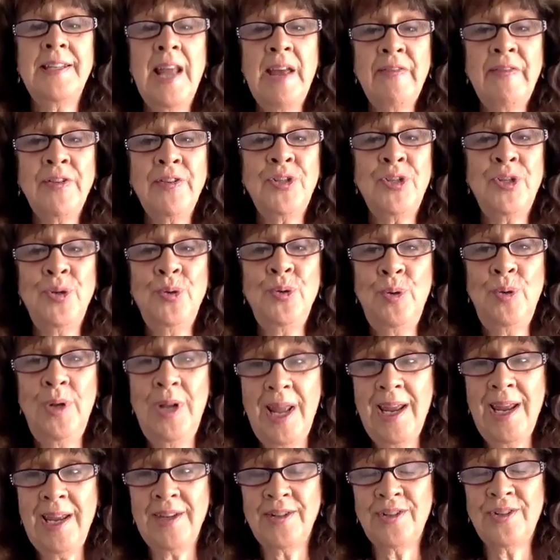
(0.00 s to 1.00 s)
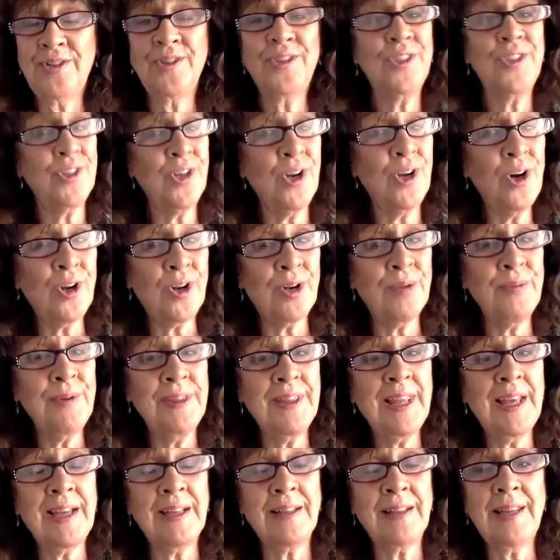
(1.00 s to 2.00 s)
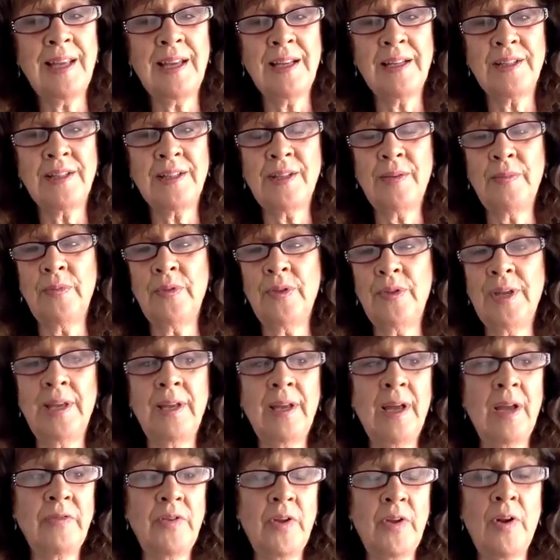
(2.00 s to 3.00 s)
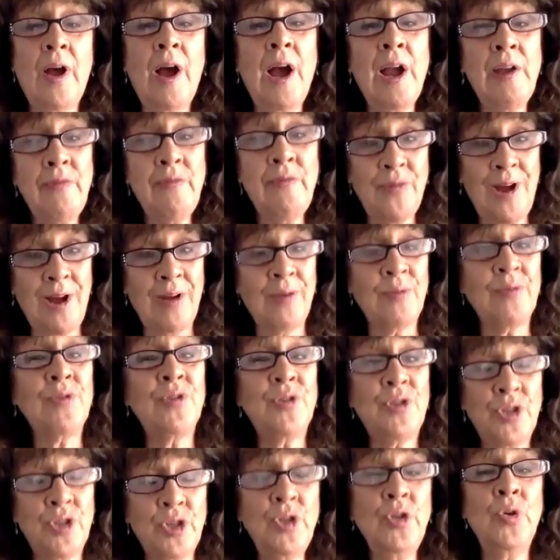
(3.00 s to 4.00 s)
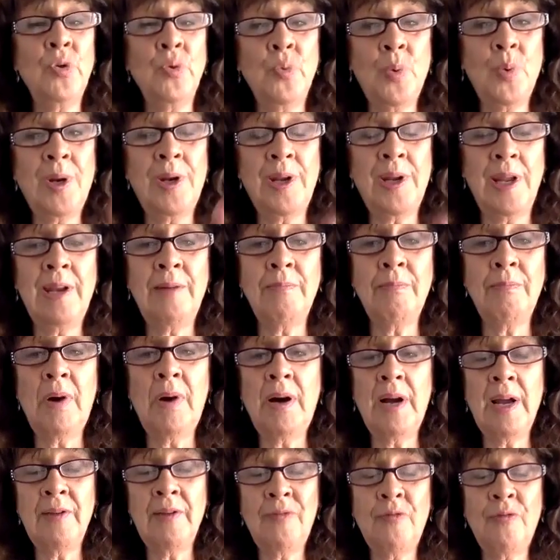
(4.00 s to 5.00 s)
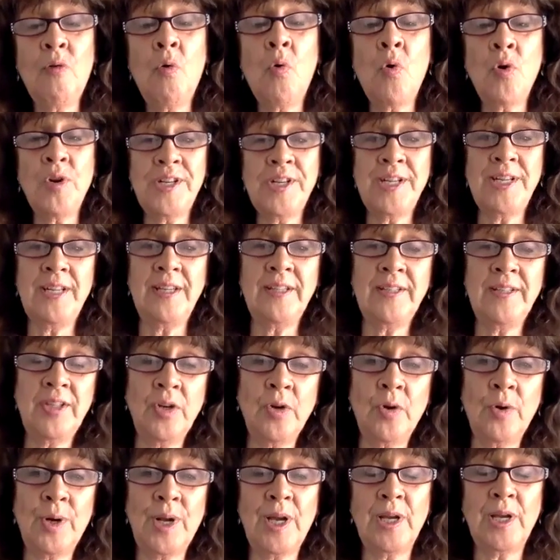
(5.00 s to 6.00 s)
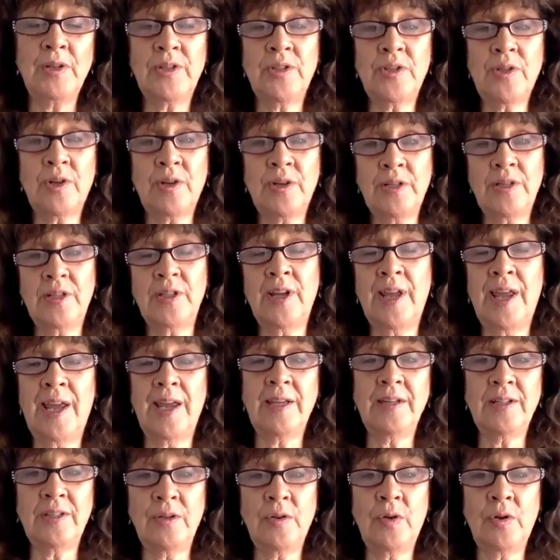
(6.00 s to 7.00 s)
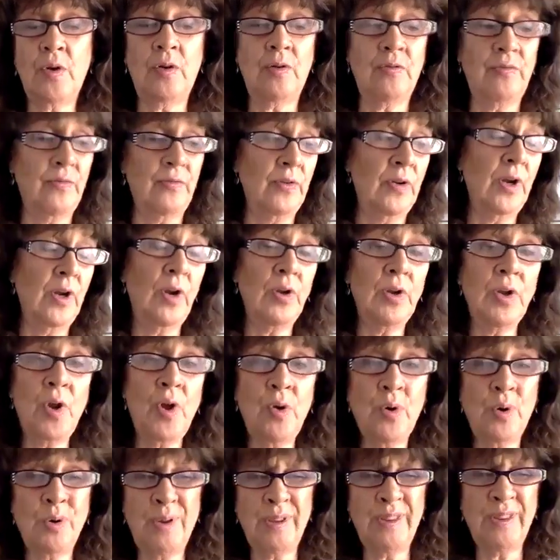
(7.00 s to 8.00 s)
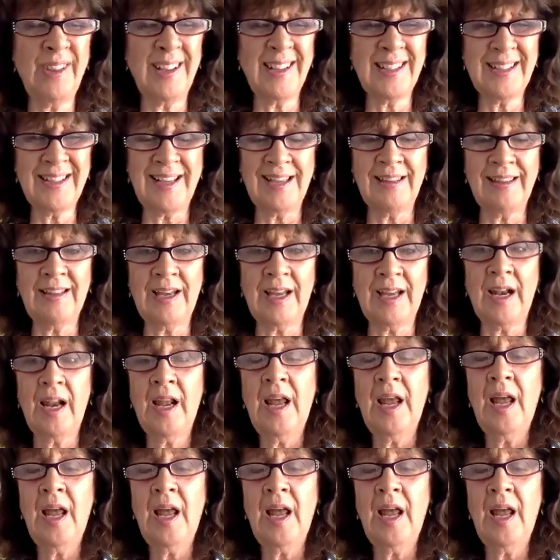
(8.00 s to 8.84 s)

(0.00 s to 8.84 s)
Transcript: never too late to start. I mean, that's something that I found too in my 40s, you know, and I started to get into a lot of, you know, yoga and things like that.